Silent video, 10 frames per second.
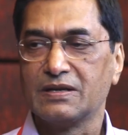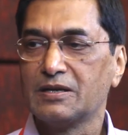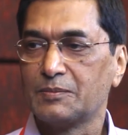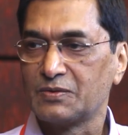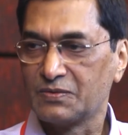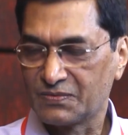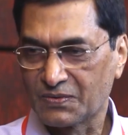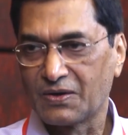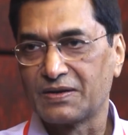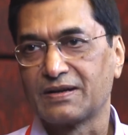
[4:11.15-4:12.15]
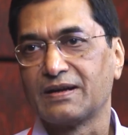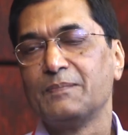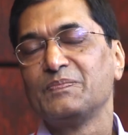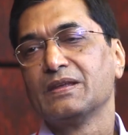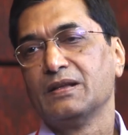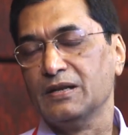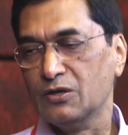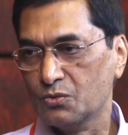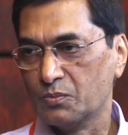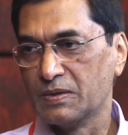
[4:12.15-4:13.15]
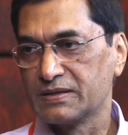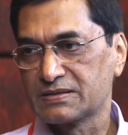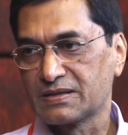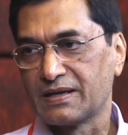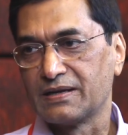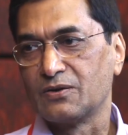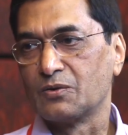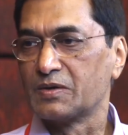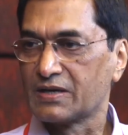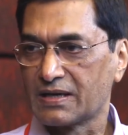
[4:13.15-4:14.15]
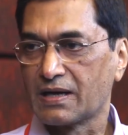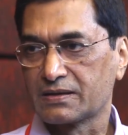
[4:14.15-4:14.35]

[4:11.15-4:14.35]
only approved for uh, lupus and rheumatoid